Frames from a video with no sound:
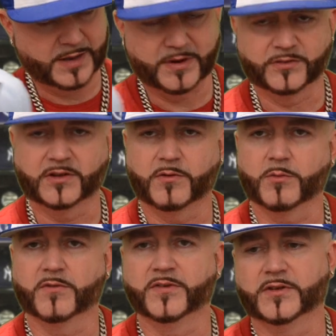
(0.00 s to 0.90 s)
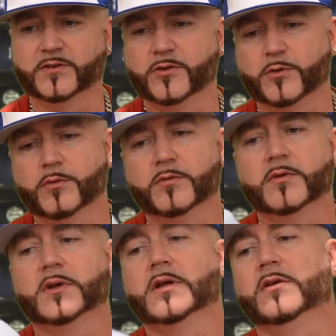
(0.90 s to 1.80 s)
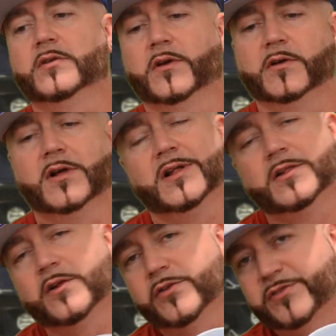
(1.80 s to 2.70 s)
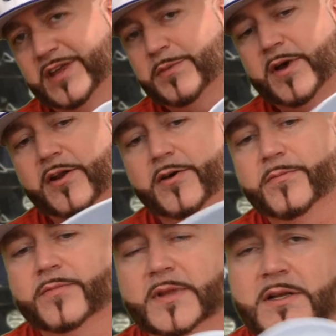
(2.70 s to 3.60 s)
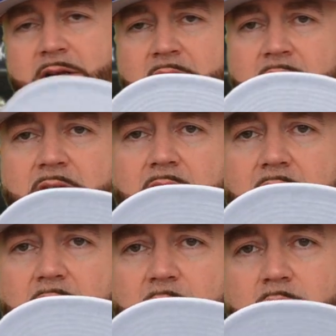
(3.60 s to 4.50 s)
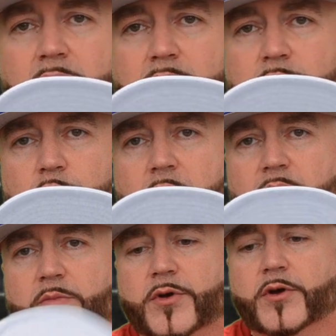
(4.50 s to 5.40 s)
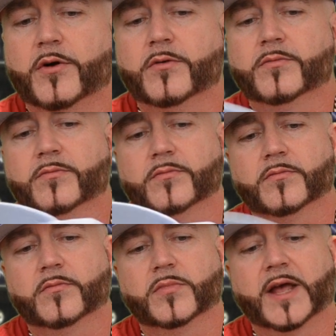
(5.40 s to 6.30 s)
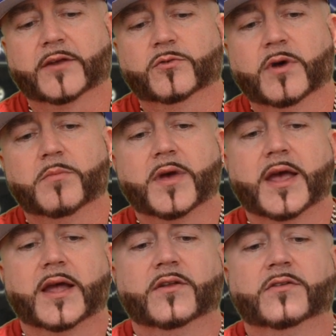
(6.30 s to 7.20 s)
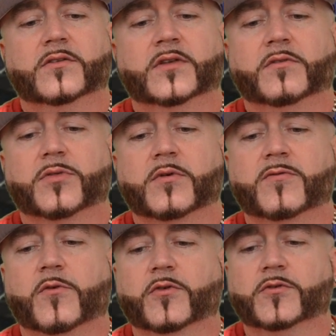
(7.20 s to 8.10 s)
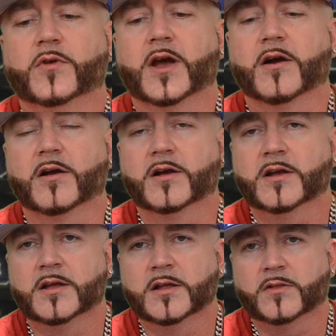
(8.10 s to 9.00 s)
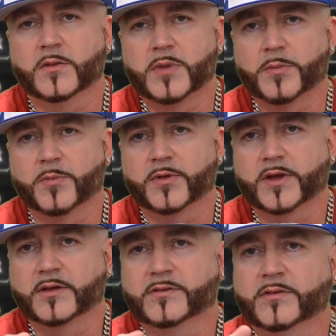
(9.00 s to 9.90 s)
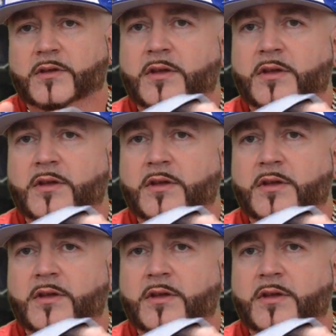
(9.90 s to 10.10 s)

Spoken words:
came out at $71.52. So a little steep, I know. Blue underbill, black sweatband, 7 3/4 New Era, and Paper Planes